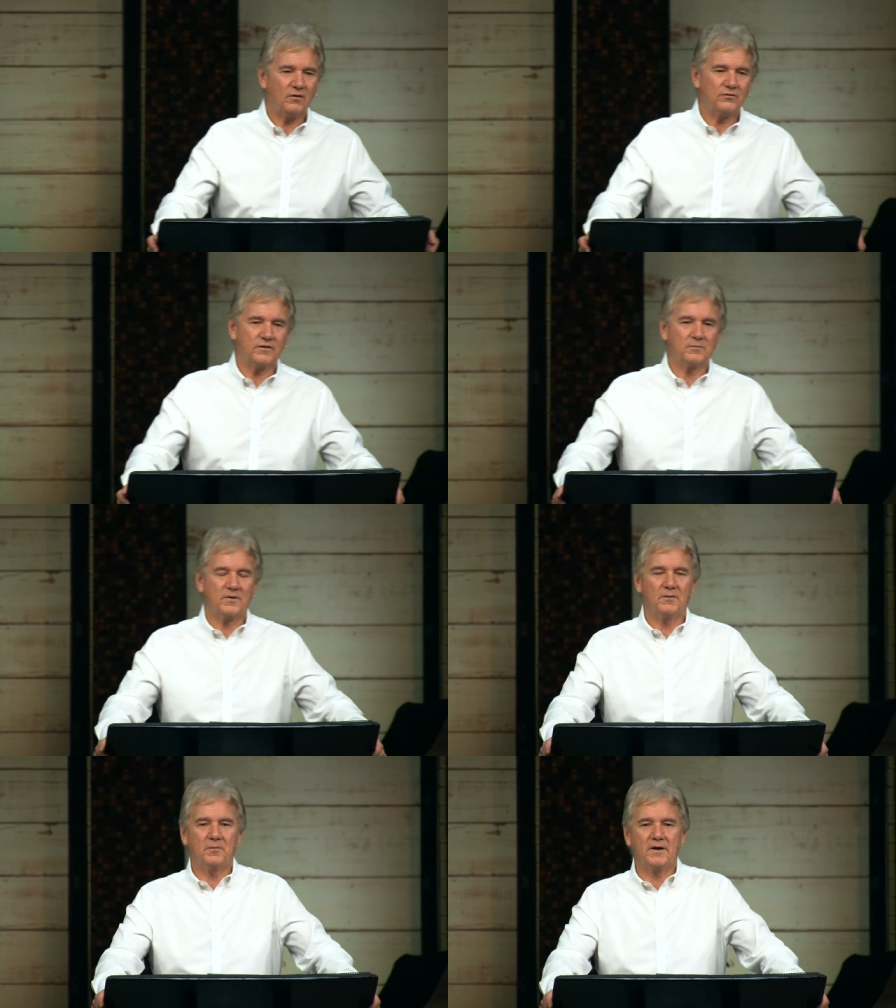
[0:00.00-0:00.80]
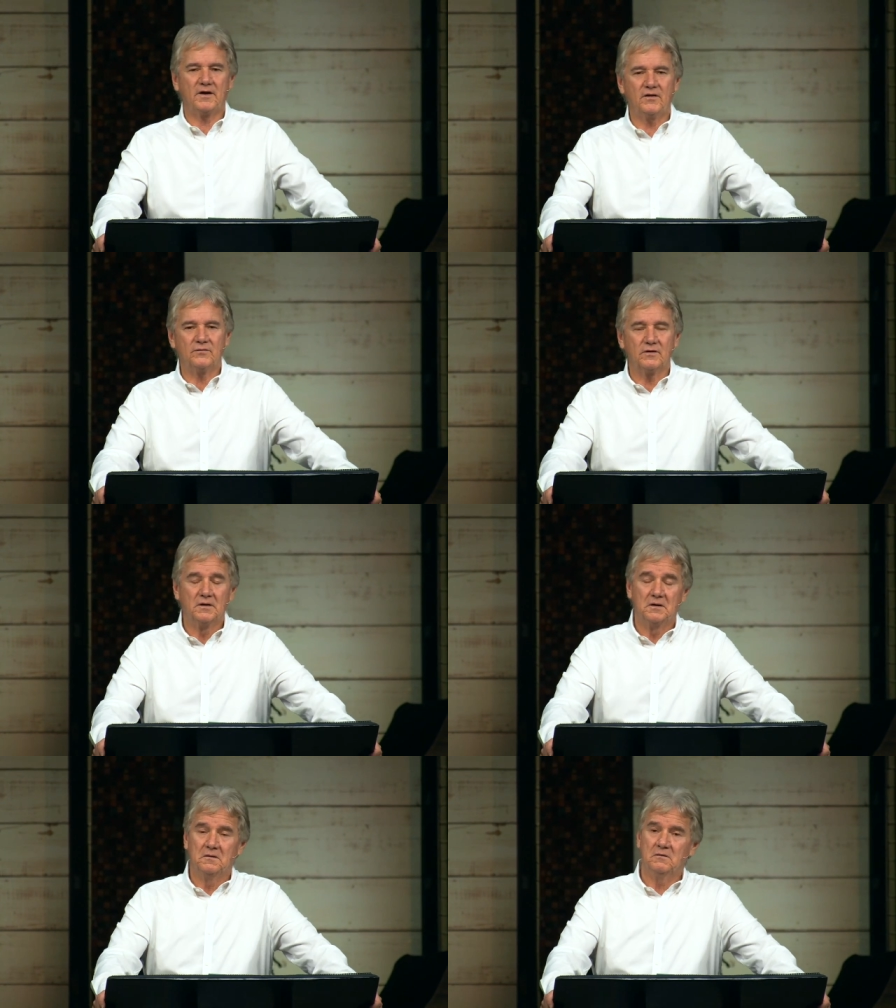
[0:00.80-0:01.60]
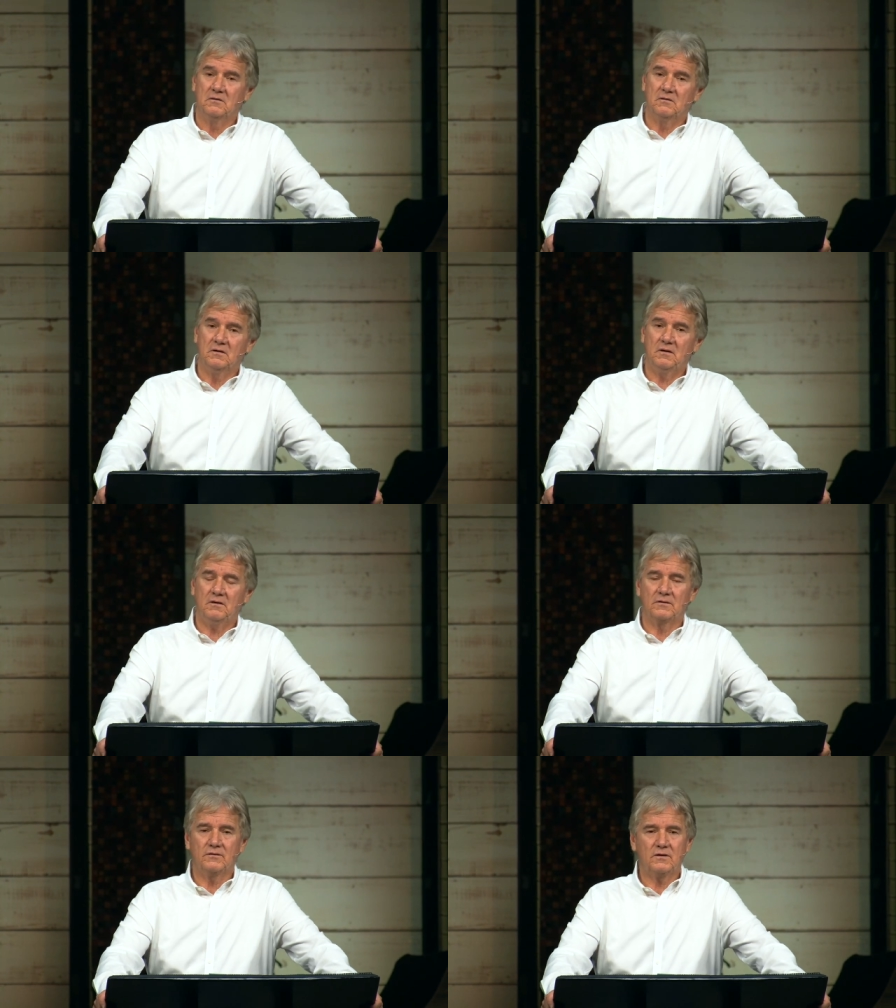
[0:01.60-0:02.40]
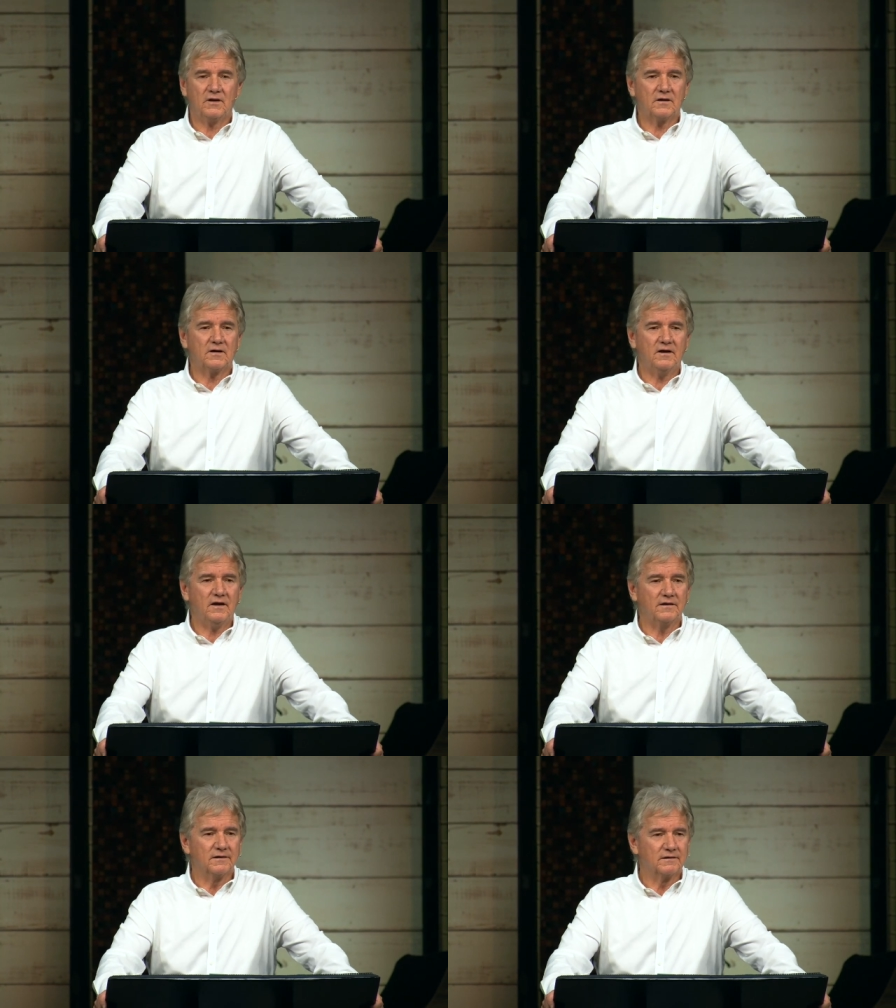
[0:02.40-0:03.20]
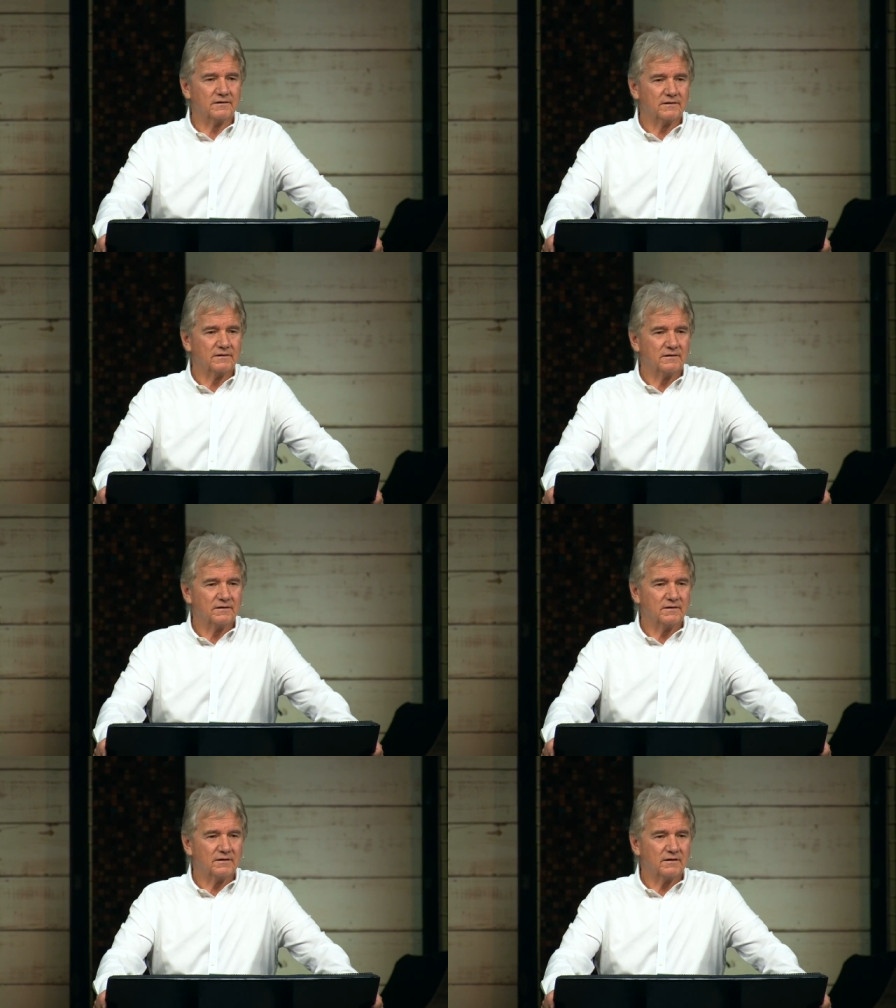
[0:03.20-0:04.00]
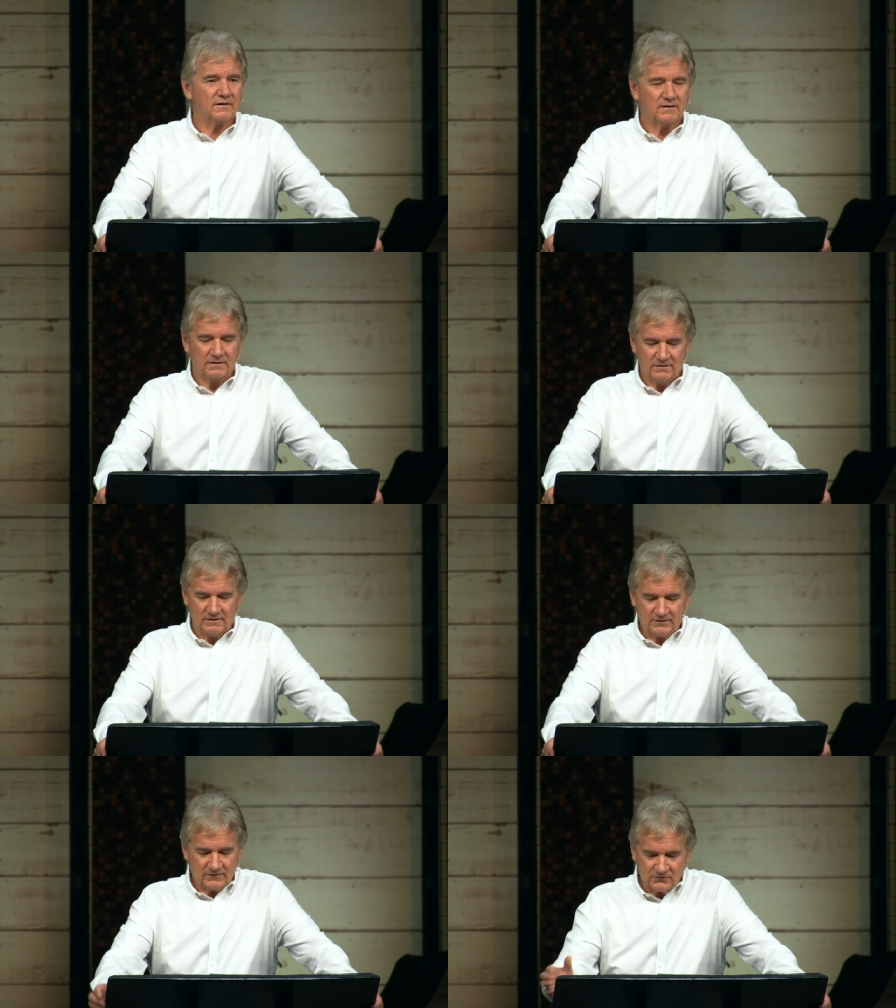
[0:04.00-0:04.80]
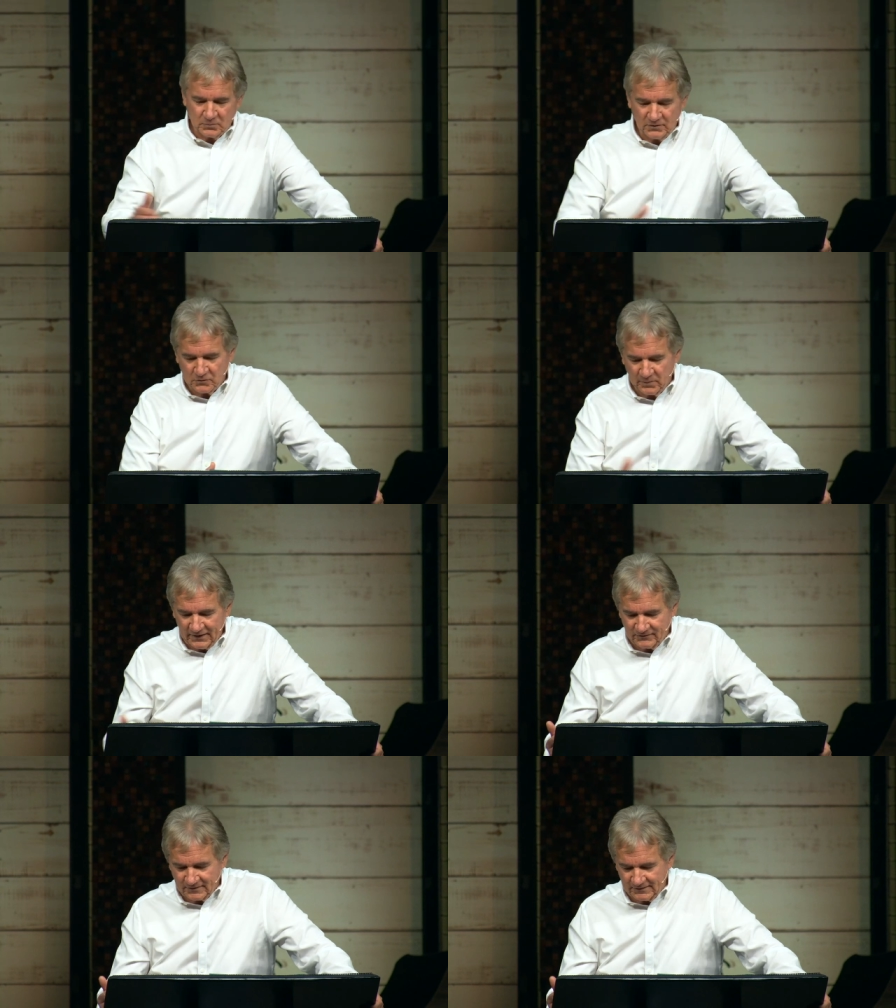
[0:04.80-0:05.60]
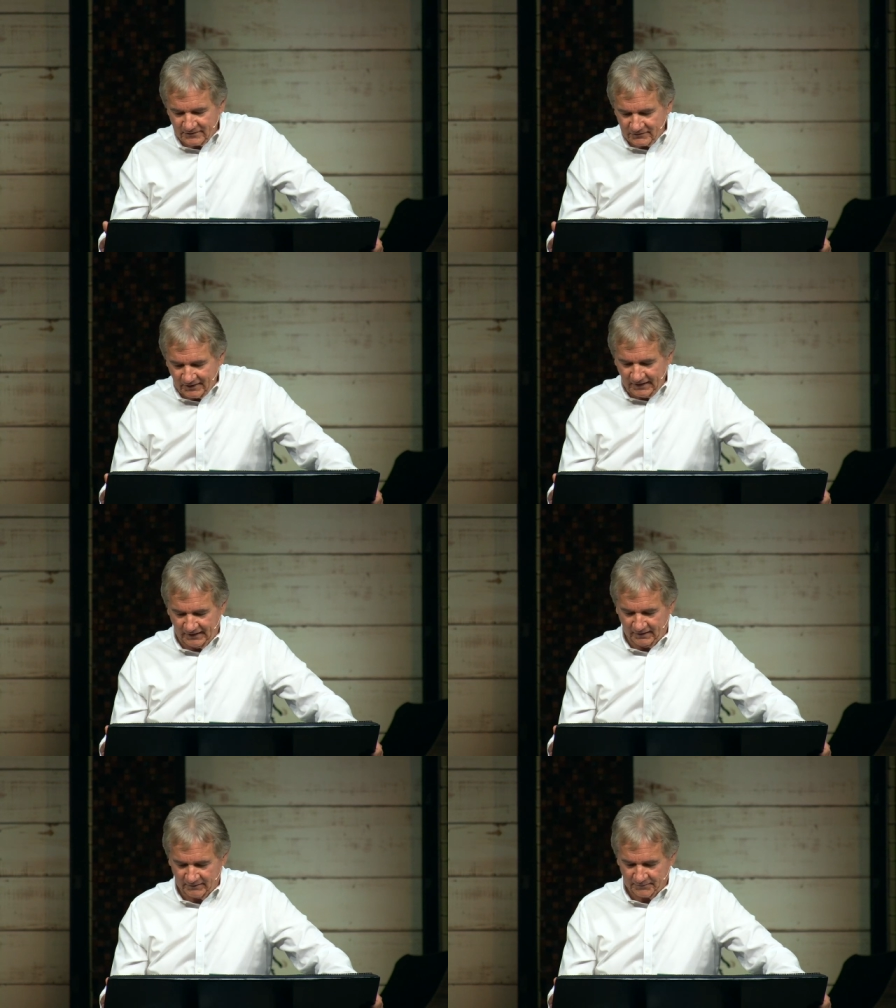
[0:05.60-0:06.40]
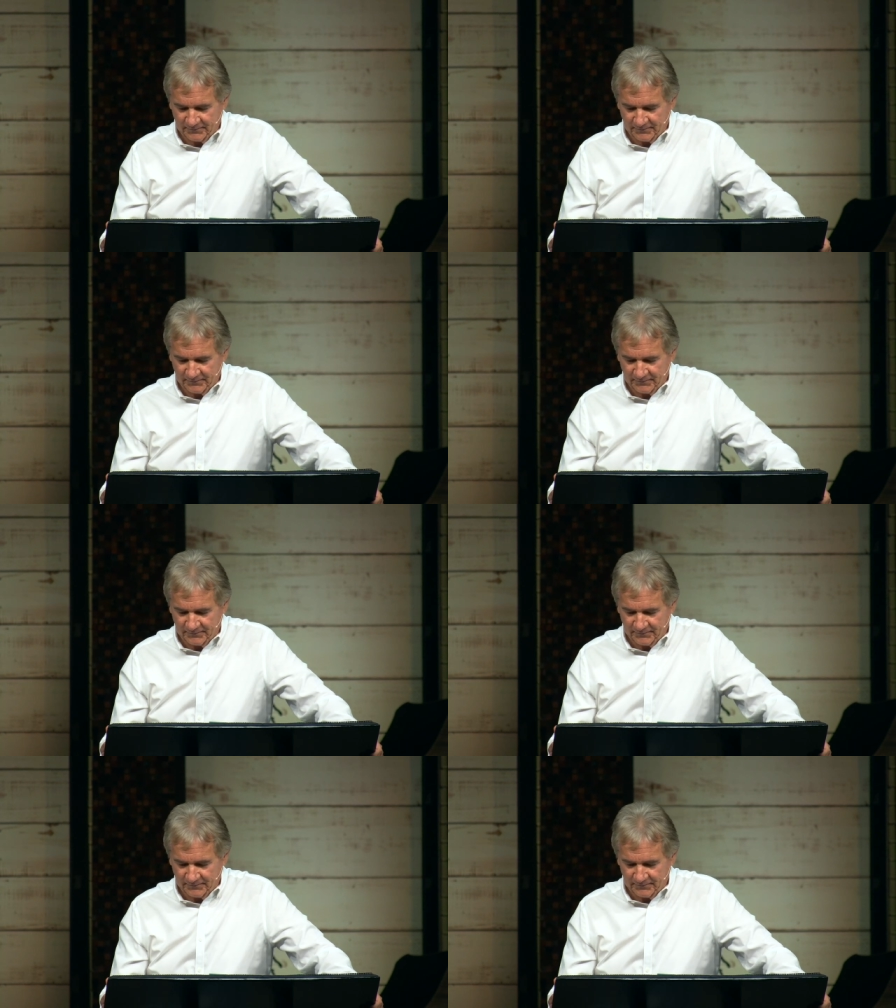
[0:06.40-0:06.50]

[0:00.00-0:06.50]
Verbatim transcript: How old are you? I'm, I'm about 100. Oh, you're like a kid. That, that's what it's basically saying.